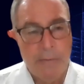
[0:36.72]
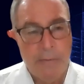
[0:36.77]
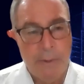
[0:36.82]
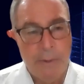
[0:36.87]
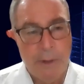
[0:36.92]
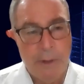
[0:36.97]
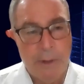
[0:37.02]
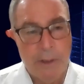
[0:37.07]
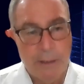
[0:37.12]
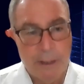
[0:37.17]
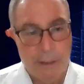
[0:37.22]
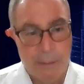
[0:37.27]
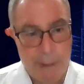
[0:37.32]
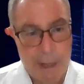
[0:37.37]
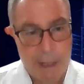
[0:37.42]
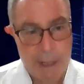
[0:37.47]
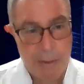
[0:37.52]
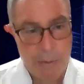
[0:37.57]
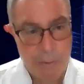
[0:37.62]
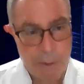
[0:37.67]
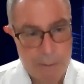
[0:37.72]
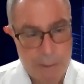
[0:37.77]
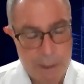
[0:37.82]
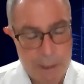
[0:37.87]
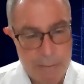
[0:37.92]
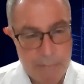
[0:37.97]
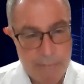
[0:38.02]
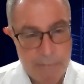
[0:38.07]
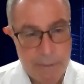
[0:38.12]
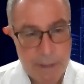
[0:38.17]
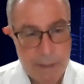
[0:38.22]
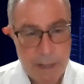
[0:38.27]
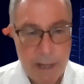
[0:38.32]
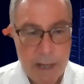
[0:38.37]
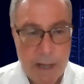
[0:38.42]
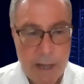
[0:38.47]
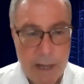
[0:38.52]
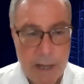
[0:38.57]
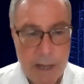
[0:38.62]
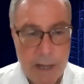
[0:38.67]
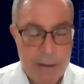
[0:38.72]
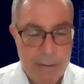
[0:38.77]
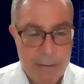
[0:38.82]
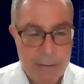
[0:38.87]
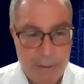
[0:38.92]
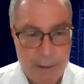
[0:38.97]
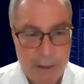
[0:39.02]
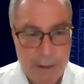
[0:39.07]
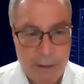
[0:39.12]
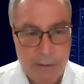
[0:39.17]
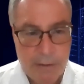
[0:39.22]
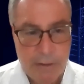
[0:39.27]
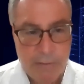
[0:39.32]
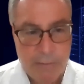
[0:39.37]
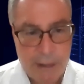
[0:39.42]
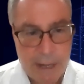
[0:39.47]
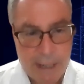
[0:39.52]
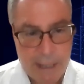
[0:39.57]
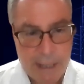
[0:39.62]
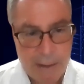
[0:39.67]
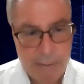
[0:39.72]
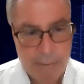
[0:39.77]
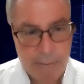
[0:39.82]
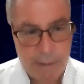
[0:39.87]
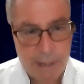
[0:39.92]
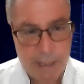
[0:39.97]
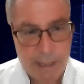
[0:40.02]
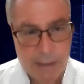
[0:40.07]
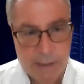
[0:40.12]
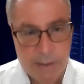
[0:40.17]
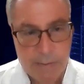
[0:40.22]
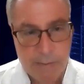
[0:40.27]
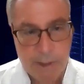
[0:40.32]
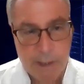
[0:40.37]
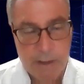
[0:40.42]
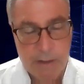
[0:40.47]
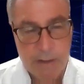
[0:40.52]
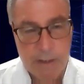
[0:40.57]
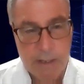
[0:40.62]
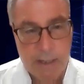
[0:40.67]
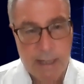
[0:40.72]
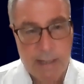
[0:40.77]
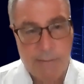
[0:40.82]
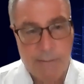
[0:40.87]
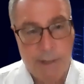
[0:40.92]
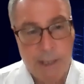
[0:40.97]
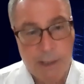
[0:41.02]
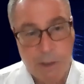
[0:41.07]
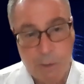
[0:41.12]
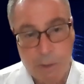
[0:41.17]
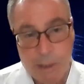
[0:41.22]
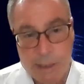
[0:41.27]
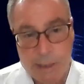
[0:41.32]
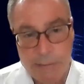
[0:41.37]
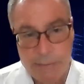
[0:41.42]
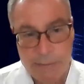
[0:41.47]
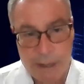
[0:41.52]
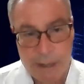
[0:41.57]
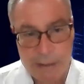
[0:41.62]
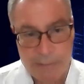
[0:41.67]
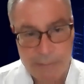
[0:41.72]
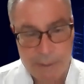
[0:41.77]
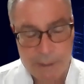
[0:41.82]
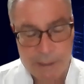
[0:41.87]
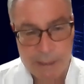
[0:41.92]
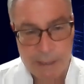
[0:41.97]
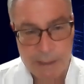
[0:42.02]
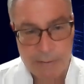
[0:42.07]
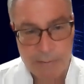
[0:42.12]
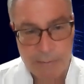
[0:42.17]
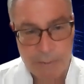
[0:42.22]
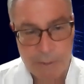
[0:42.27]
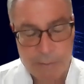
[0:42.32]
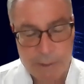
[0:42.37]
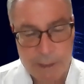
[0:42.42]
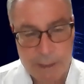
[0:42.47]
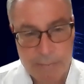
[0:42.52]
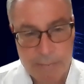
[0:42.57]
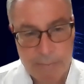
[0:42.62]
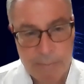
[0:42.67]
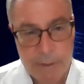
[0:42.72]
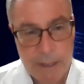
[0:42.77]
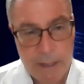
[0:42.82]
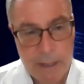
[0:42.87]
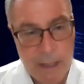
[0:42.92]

if we look at the men and women, about a third of adult men smoke and about 25% of women.